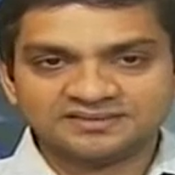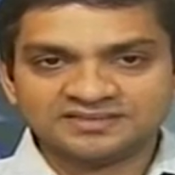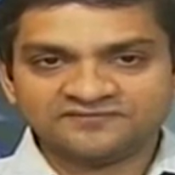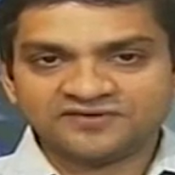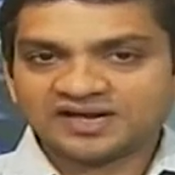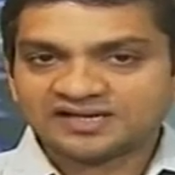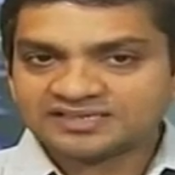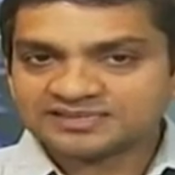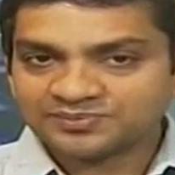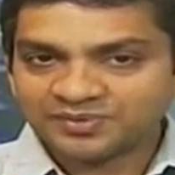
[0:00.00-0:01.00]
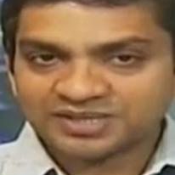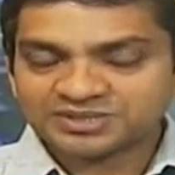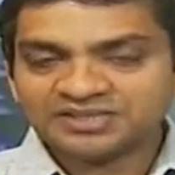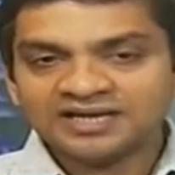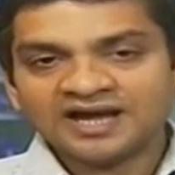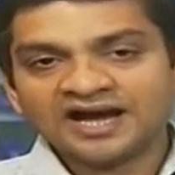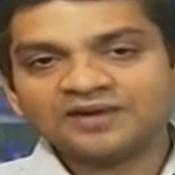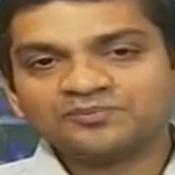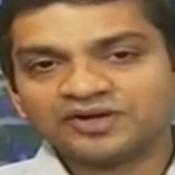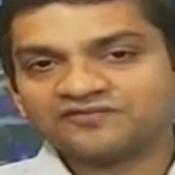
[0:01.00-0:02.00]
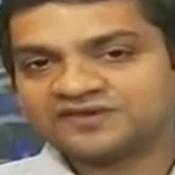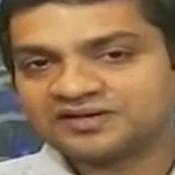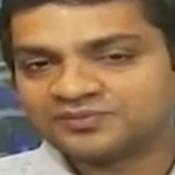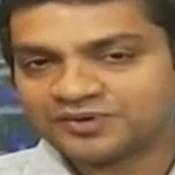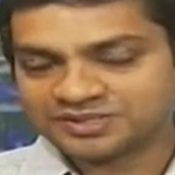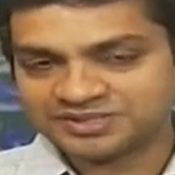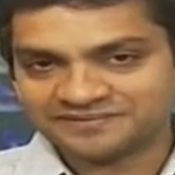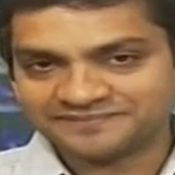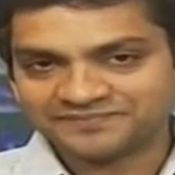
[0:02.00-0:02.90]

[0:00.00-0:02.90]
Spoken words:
for agriculture production and biofuel production.